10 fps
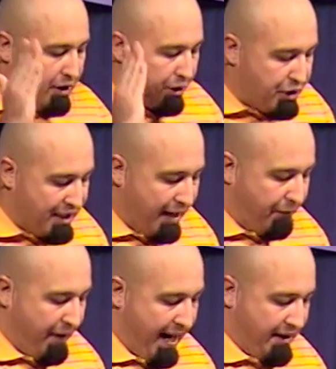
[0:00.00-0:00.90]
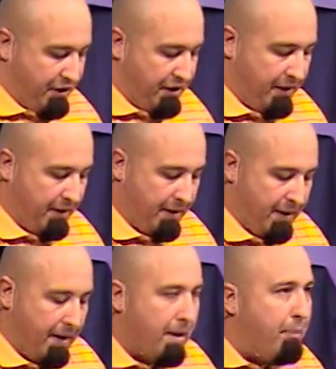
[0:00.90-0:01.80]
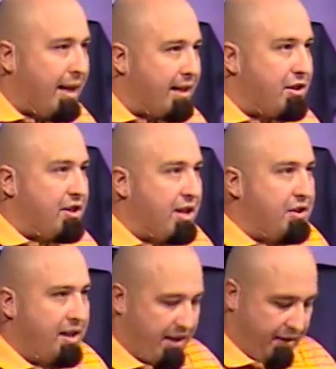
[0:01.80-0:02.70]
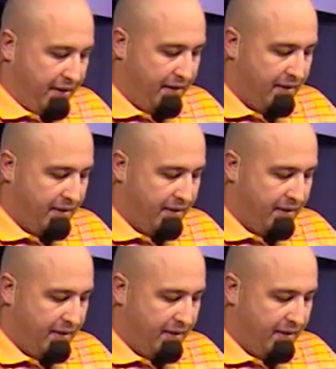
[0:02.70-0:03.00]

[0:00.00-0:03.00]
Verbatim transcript: you're steadfast. Be consistent.